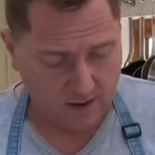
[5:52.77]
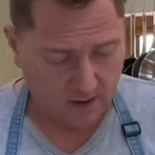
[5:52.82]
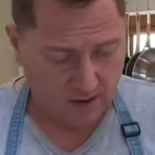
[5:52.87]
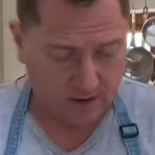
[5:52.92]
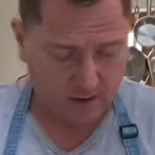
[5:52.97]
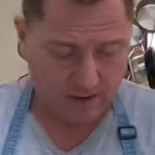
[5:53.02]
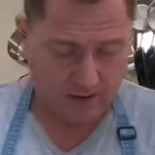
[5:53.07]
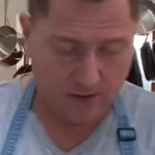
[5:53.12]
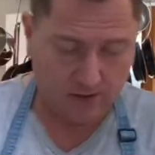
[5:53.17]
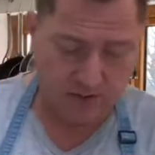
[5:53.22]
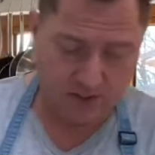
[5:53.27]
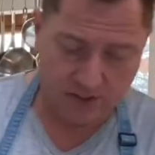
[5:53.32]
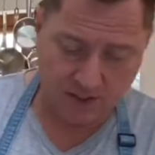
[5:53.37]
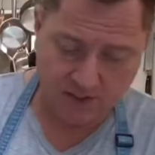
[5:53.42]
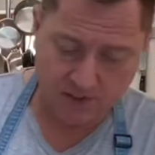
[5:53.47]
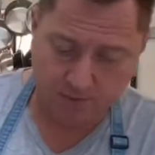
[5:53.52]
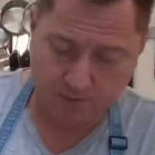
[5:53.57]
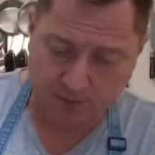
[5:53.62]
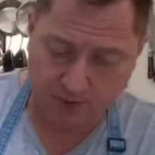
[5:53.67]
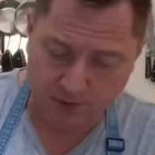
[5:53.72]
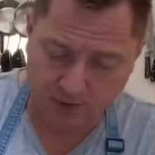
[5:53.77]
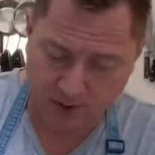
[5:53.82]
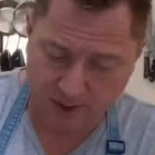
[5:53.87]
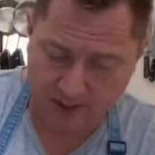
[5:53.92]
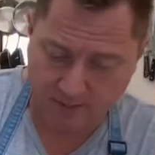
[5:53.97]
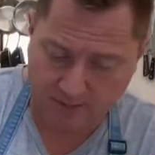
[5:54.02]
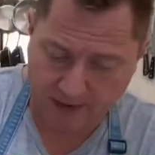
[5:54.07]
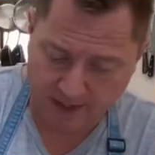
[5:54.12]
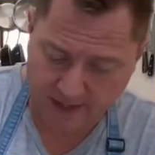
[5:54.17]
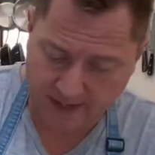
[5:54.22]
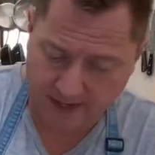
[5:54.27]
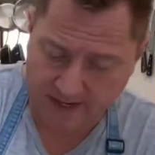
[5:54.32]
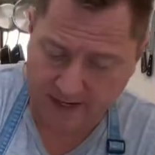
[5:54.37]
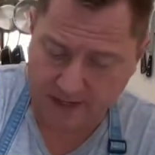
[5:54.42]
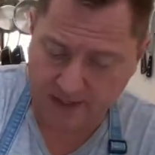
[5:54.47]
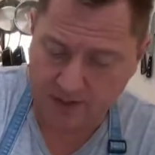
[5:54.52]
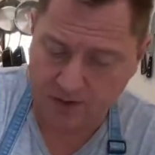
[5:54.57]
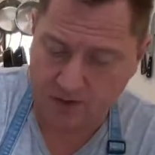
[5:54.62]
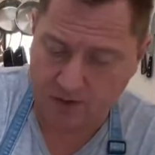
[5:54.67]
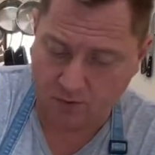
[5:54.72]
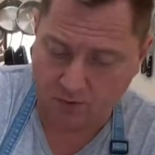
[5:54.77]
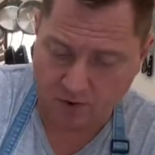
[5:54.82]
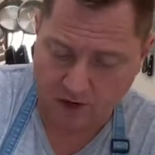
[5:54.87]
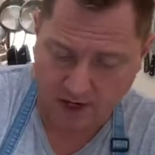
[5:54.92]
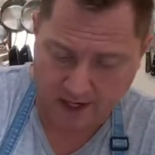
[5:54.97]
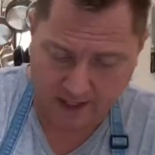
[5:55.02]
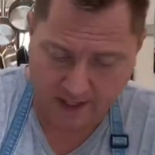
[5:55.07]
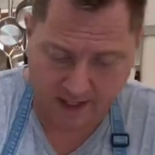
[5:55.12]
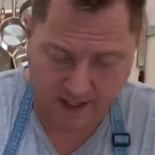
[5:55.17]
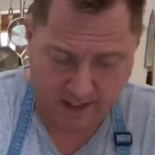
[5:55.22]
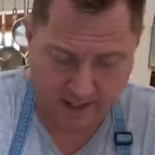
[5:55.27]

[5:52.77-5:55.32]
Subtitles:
you just push it by hand, you work it